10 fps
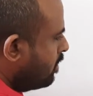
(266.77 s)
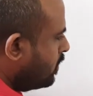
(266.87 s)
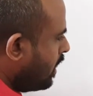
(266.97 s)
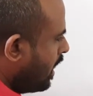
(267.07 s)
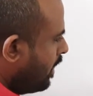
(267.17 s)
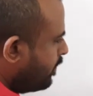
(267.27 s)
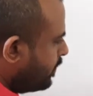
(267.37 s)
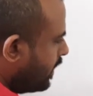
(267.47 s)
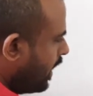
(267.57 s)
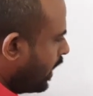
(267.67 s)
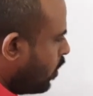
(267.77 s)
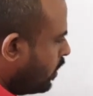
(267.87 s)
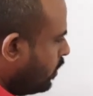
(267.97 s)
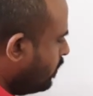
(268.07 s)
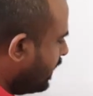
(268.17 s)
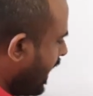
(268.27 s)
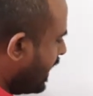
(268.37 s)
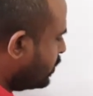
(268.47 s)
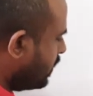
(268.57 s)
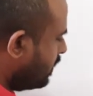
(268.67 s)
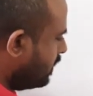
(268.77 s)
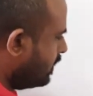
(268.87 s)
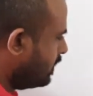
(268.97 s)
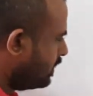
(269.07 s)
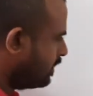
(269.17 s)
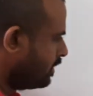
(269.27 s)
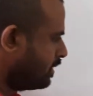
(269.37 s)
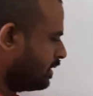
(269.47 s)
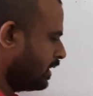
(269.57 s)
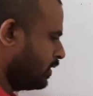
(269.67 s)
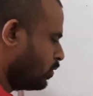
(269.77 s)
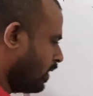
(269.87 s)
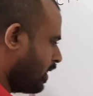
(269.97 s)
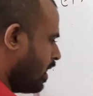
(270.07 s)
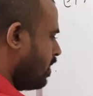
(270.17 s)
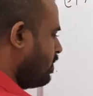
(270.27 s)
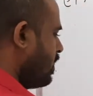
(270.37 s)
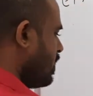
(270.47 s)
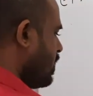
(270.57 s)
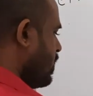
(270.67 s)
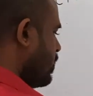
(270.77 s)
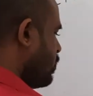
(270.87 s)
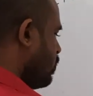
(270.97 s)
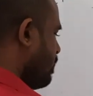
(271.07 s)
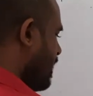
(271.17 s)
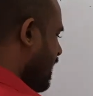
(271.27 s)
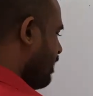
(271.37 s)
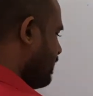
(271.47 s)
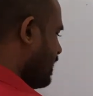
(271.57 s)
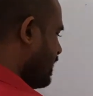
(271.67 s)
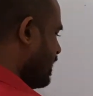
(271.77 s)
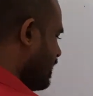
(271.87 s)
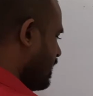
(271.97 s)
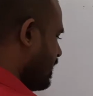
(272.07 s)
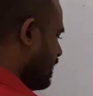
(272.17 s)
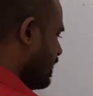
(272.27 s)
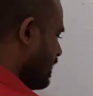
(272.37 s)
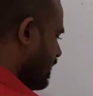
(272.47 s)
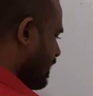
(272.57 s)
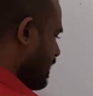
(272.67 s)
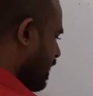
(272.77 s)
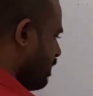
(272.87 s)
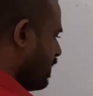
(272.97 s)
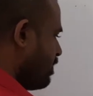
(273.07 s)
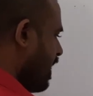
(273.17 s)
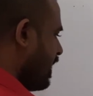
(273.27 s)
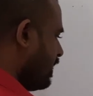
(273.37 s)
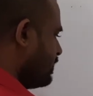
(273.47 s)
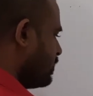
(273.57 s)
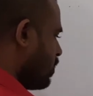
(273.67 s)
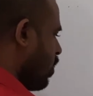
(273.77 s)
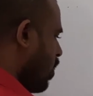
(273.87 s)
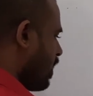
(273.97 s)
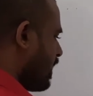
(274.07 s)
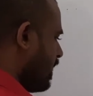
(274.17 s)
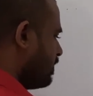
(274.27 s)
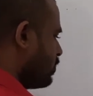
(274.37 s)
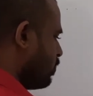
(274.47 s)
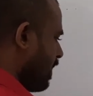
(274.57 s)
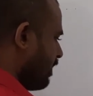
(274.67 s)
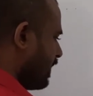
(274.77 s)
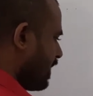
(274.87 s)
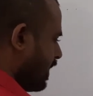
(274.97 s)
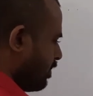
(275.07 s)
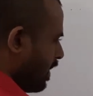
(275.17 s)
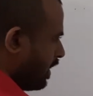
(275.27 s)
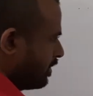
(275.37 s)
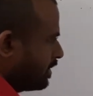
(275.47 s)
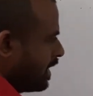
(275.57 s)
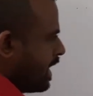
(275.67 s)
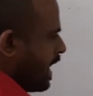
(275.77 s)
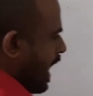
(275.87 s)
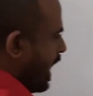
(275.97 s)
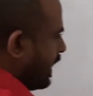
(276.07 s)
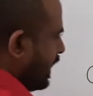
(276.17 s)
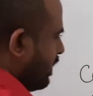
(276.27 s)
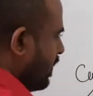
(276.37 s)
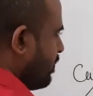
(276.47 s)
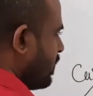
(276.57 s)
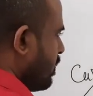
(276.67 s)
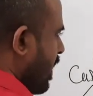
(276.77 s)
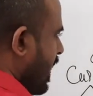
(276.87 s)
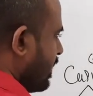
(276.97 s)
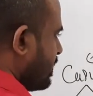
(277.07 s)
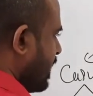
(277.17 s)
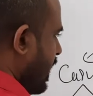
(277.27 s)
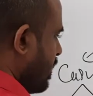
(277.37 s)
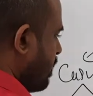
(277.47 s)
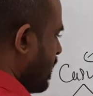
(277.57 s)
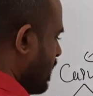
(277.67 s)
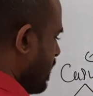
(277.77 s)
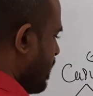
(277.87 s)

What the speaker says: Puta, according to the cash control account, you may have the debit balance or else you may have the credit balance, and even for the bank statement